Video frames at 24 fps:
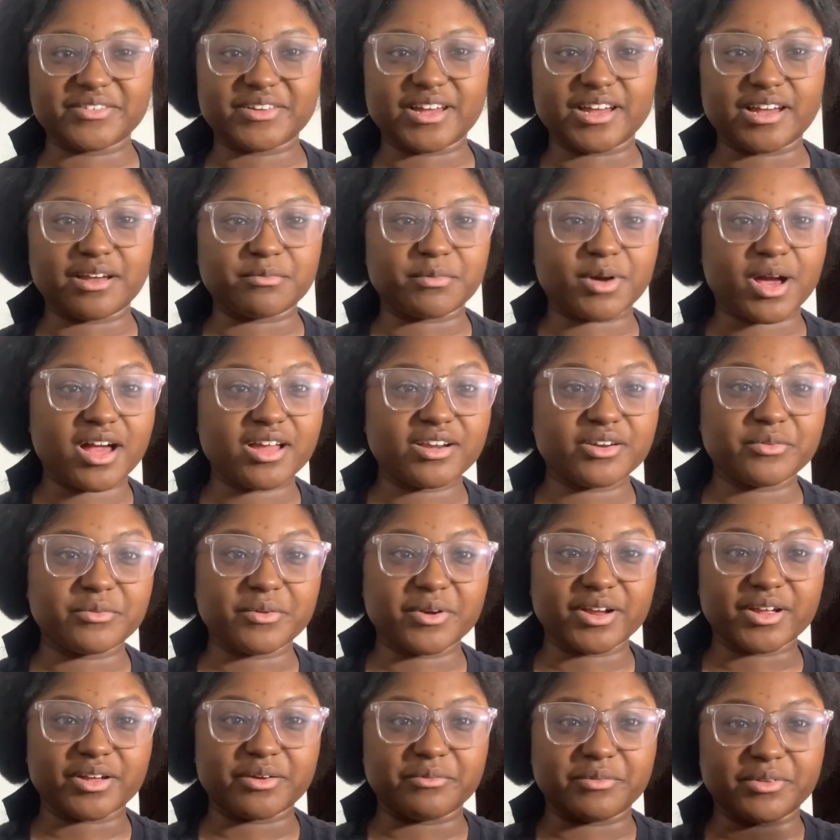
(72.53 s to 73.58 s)
I'm kind of
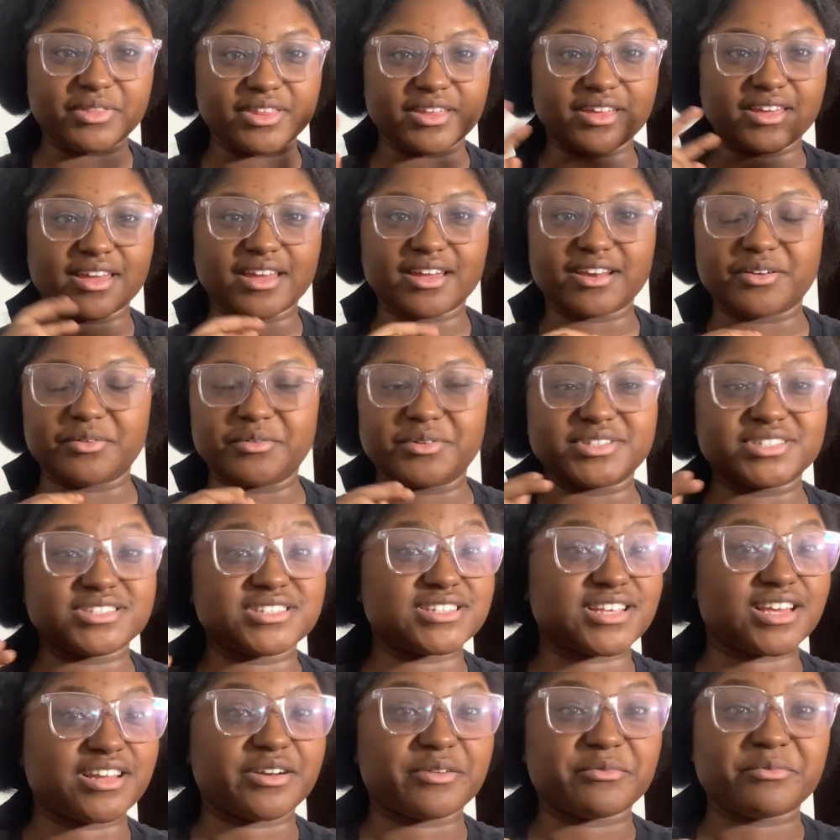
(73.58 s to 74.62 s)
working with the ghetto-ish
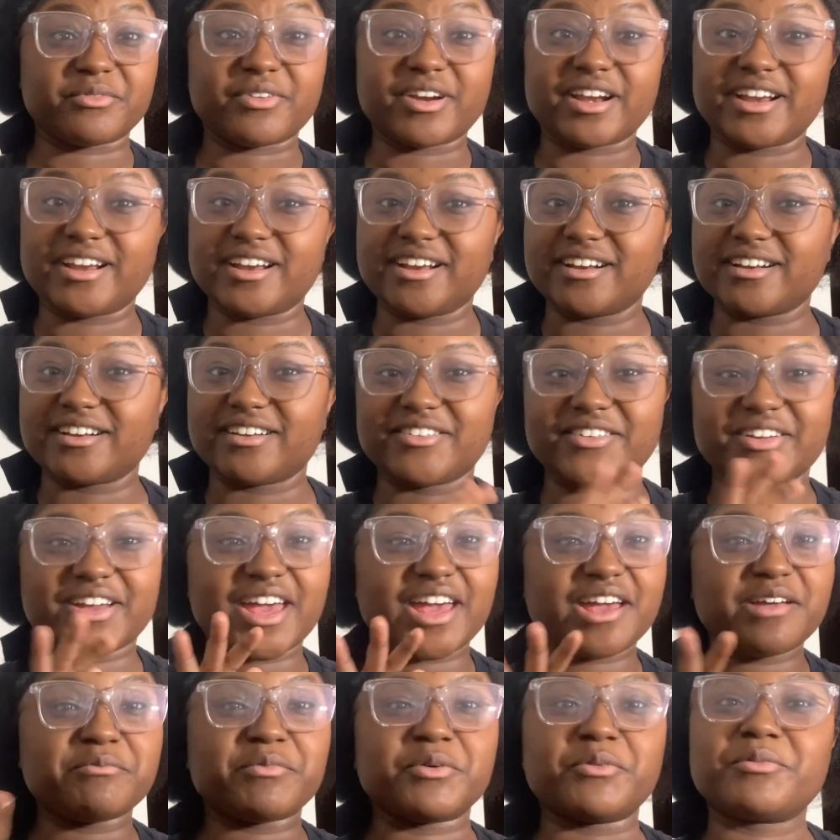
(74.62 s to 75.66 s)
setup right here,
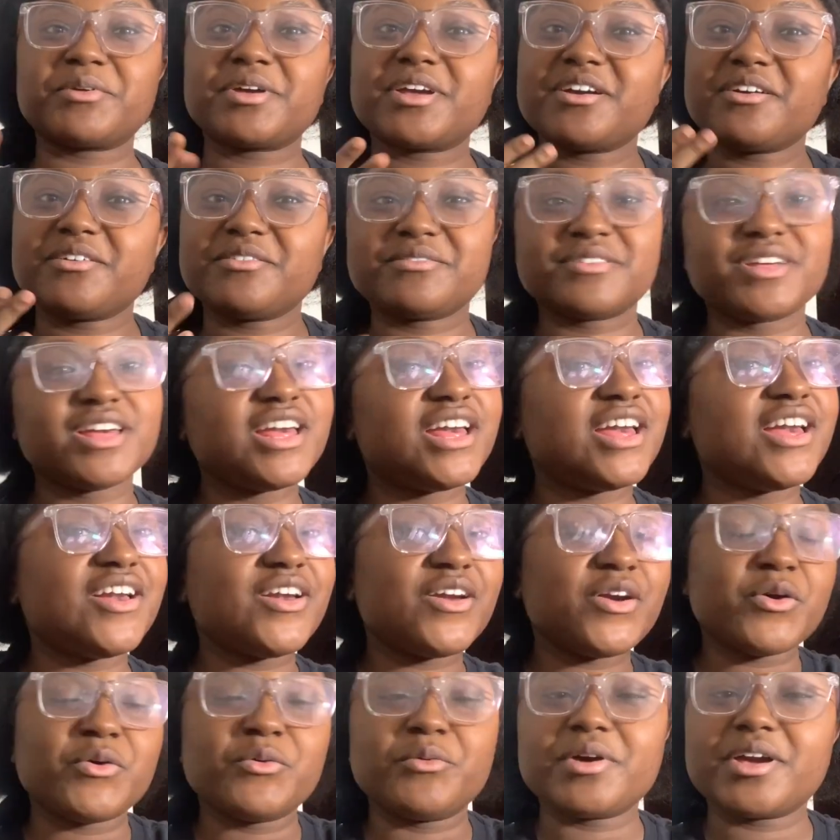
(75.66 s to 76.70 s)
okay? But we're
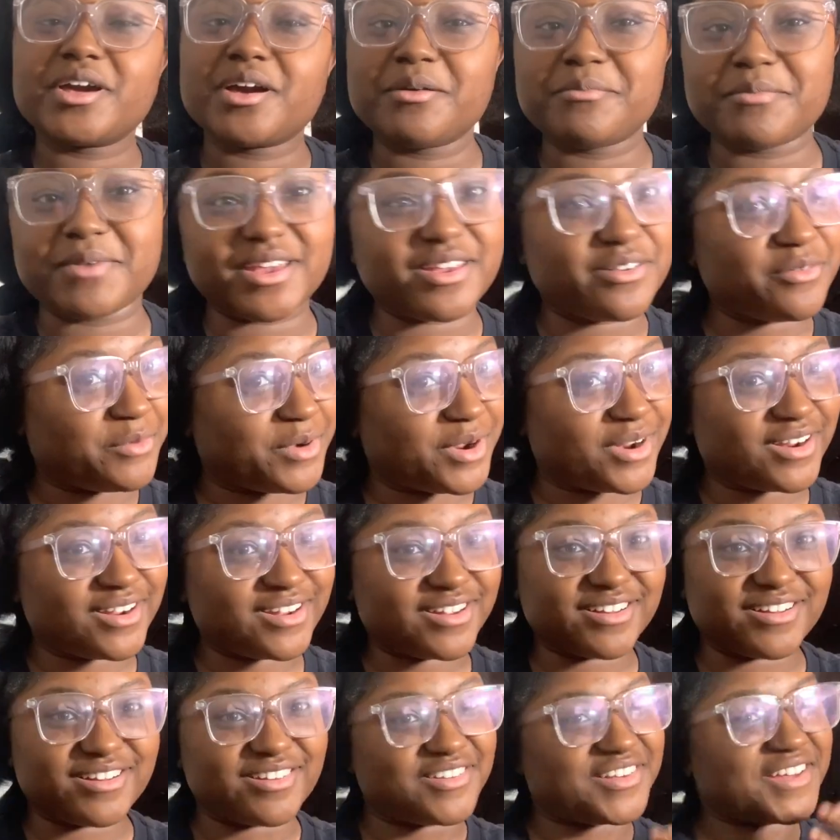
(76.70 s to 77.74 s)
gonna make it
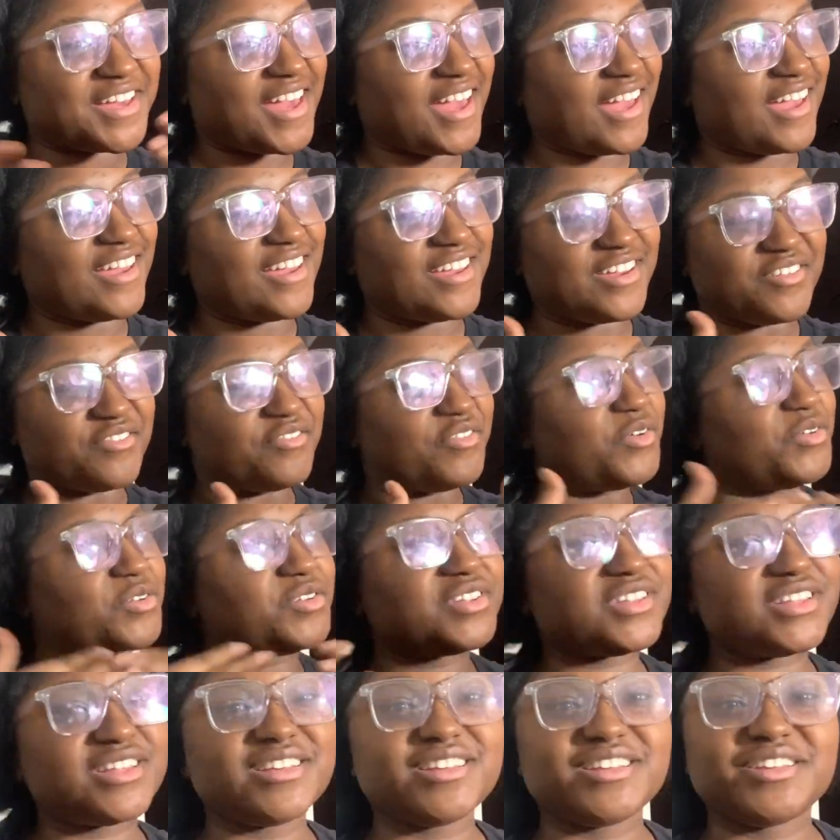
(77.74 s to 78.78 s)
work, okay? If
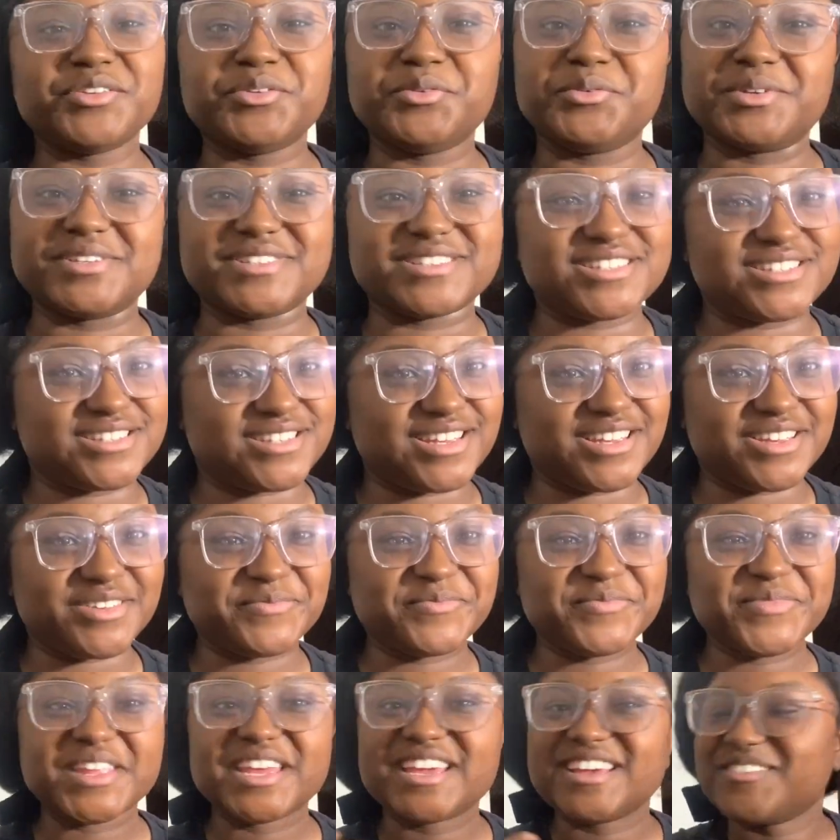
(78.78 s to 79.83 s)
only you could see.
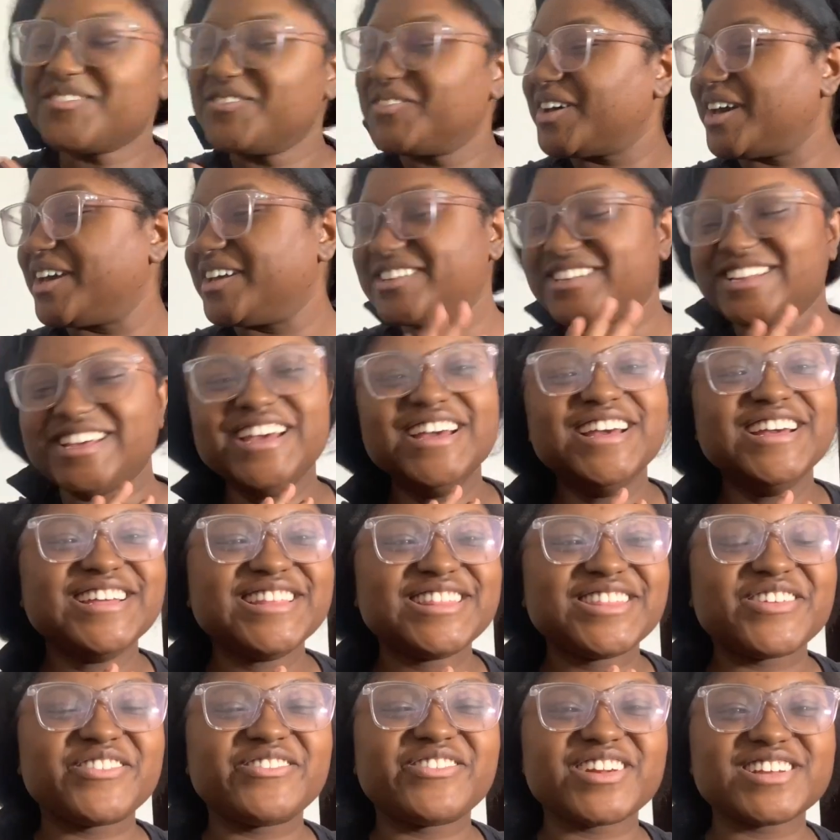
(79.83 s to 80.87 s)
But
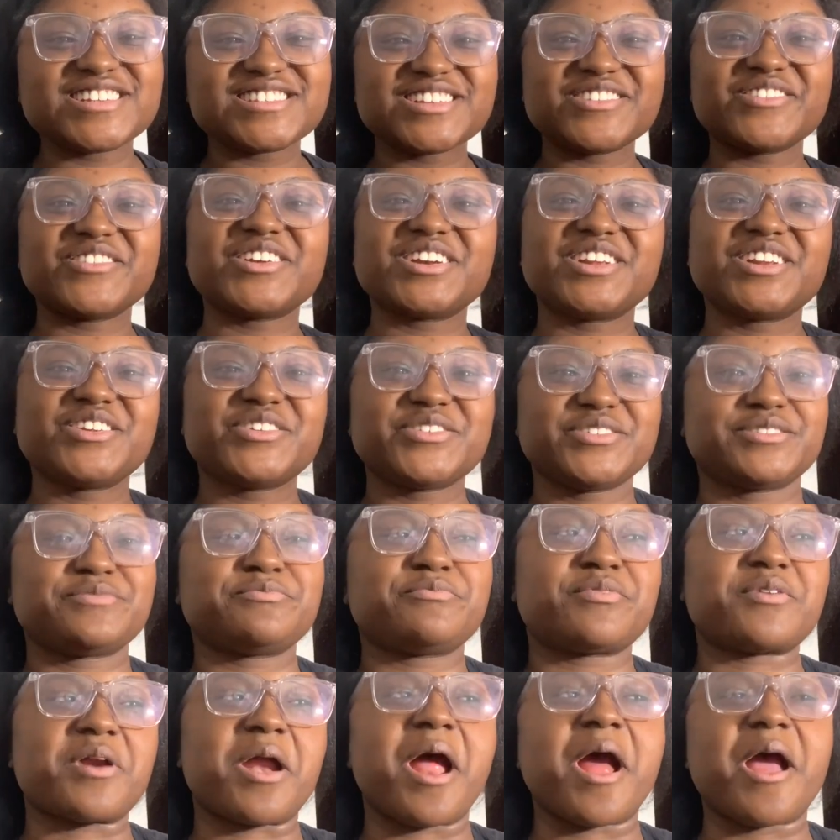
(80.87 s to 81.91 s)
the first thing we're gonna do is
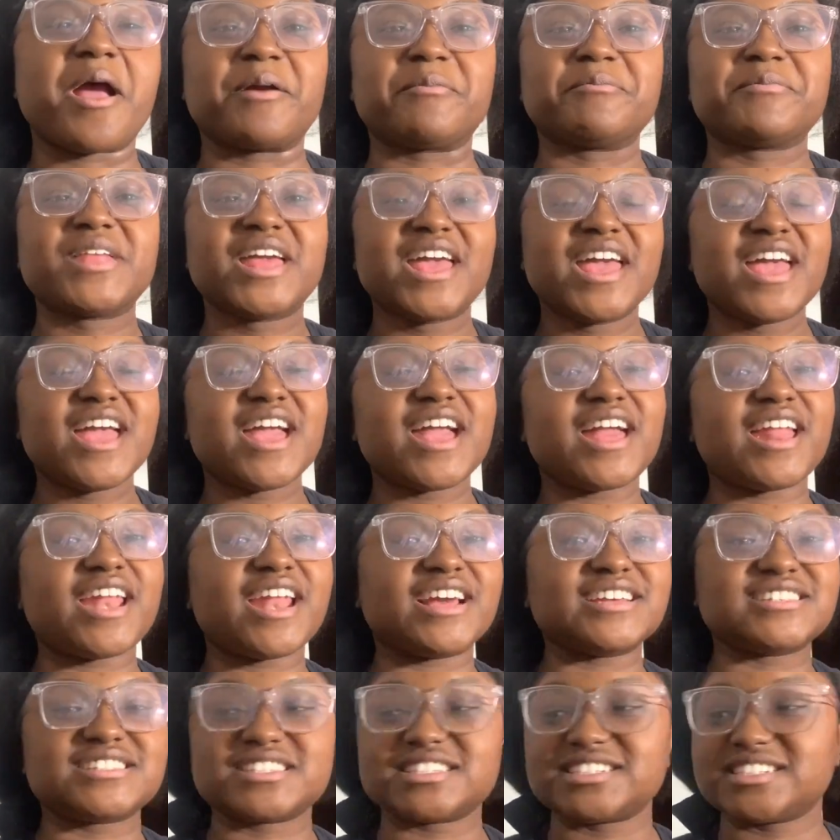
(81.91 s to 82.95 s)
prime, and
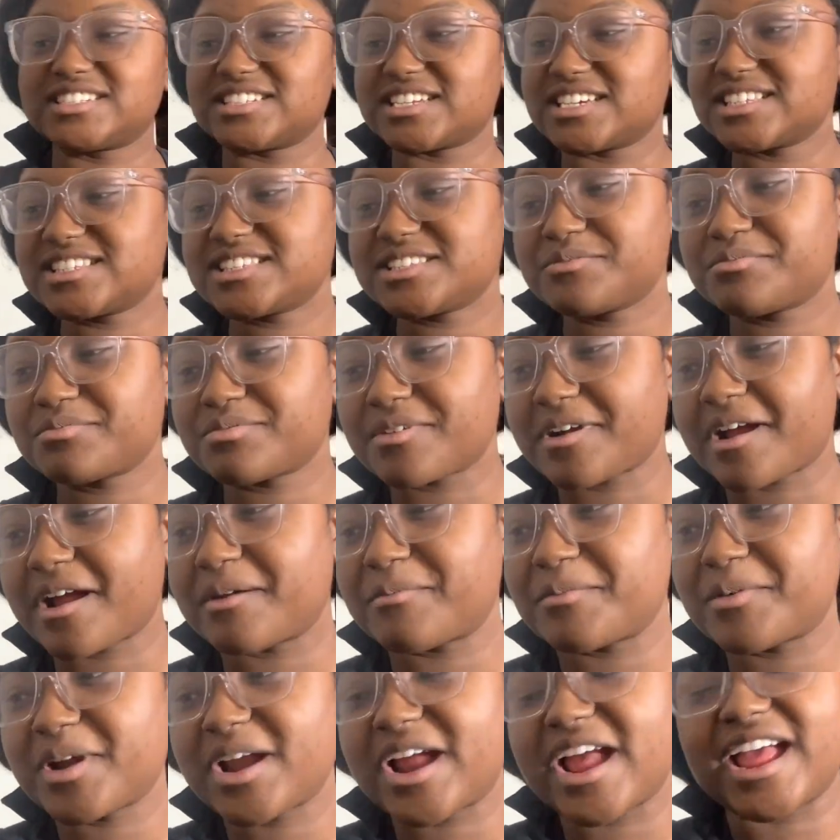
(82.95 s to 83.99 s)
I suggest a
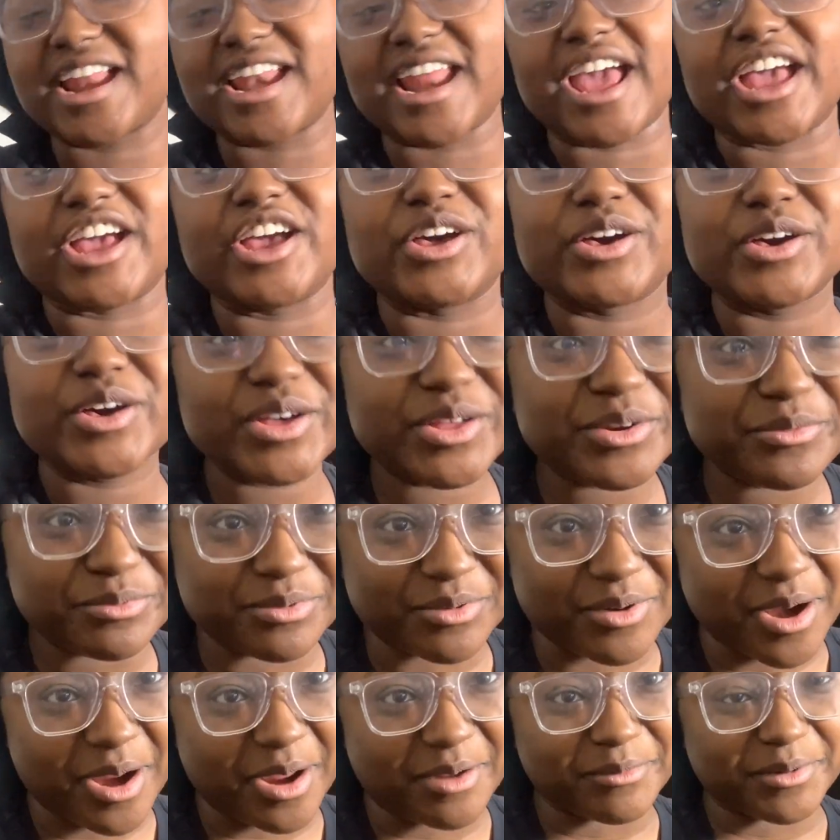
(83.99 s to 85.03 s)
primer and a good
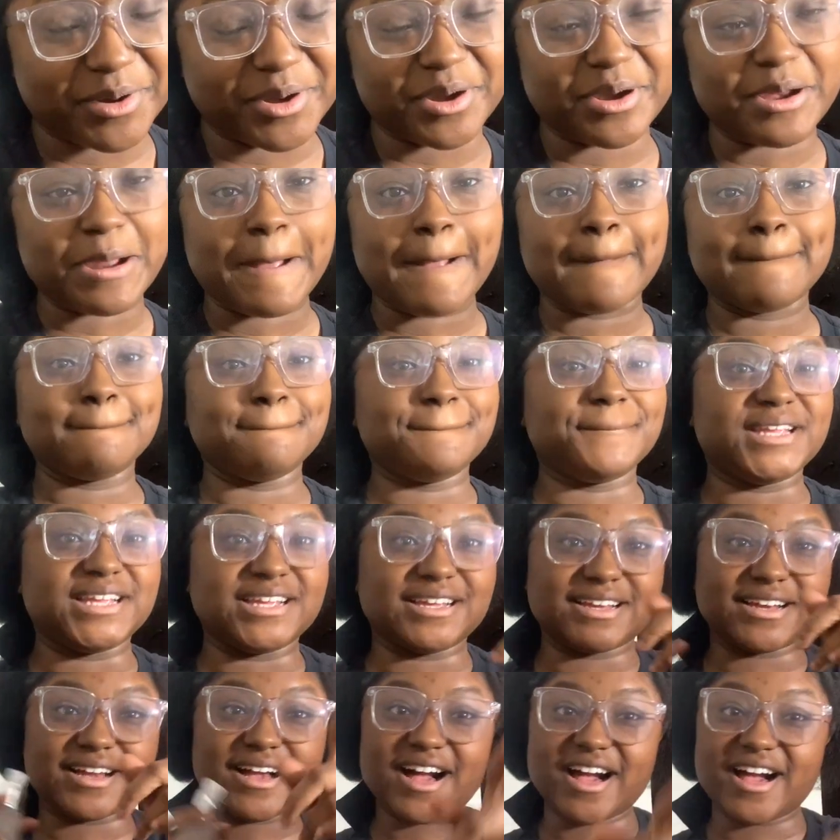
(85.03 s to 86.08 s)
primer
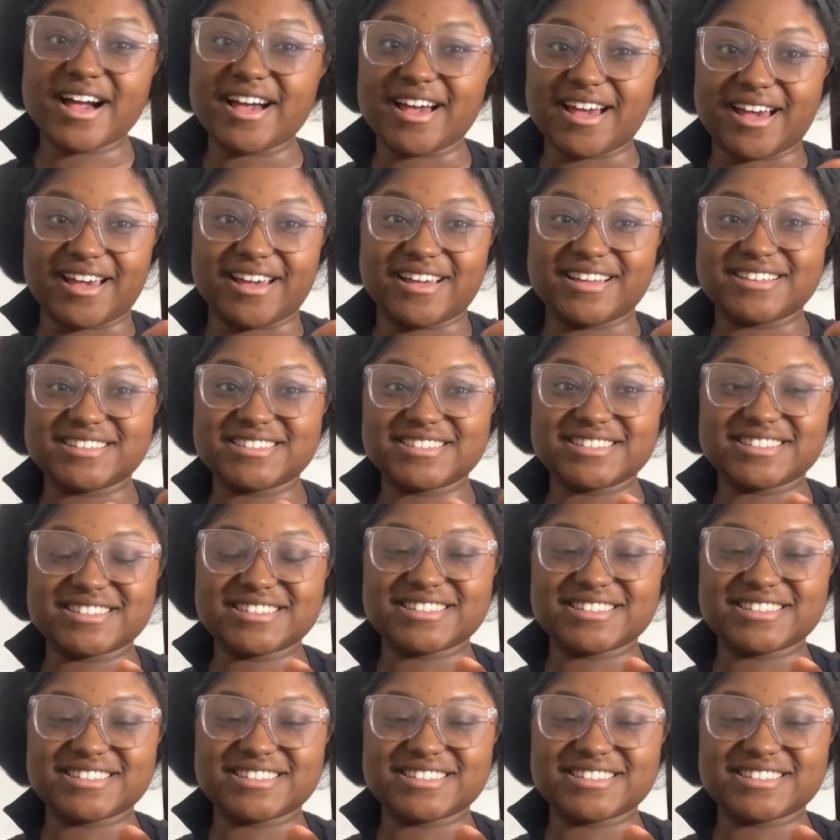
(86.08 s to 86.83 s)
because